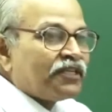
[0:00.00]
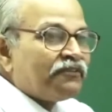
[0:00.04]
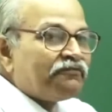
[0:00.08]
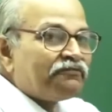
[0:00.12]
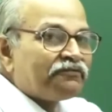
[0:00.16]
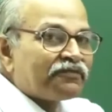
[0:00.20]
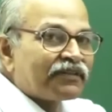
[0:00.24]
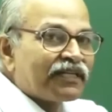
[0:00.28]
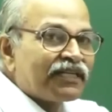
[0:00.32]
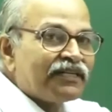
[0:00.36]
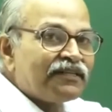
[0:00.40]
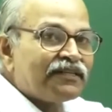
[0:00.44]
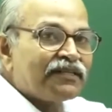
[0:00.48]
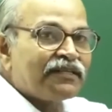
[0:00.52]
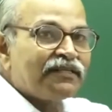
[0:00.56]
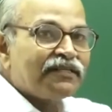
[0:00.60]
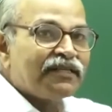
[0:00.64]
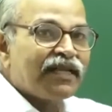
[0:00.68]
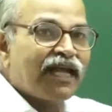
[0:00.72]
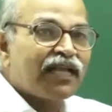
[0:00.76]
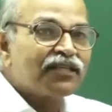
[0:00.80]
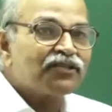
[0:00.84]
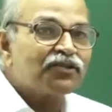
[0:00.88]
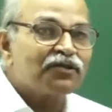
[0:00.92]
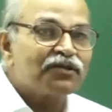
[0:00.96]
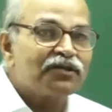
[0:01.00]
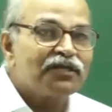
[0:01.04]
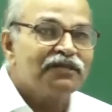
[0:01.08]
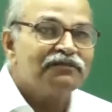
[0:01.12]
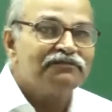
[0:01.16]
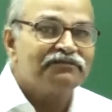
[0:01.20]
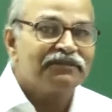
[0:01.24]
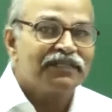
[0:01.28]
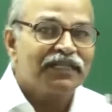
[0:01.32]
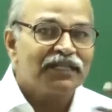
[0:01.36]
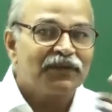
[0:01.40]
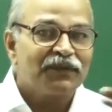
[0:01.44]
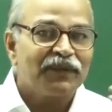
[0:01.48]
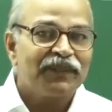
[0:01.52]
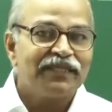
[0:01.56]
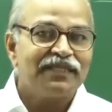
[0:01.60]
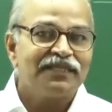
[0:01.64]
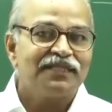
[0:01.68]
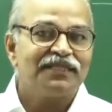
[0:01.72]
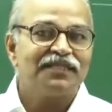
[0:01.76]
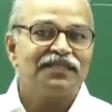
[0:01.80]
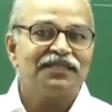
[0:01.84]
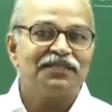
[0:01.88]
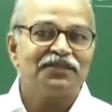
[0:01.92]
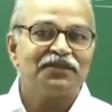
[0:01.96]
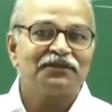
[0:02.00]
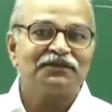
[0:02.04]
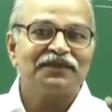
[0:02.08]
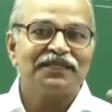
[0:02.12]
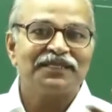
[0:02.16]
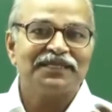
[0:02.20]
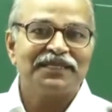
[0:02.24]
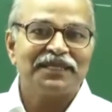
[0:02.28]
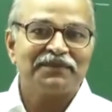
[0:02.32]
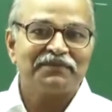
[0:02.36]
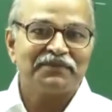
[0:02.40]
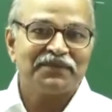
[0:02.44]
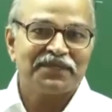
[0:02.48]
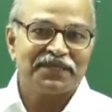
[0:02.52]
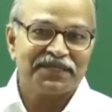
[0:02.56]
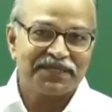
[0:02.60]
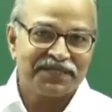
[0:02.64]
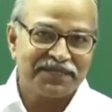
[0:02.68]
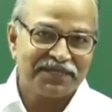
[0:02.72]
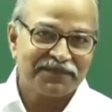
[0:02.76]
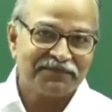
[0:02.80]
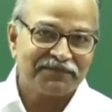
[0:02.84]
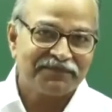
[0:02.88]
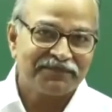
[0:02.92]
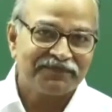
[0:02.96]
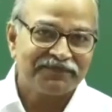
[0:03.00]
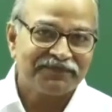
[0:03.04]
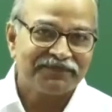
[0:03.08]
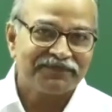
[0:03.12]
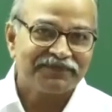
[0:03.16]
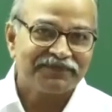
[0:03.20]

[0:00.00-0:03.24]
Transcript: different natural frequencies of the same system.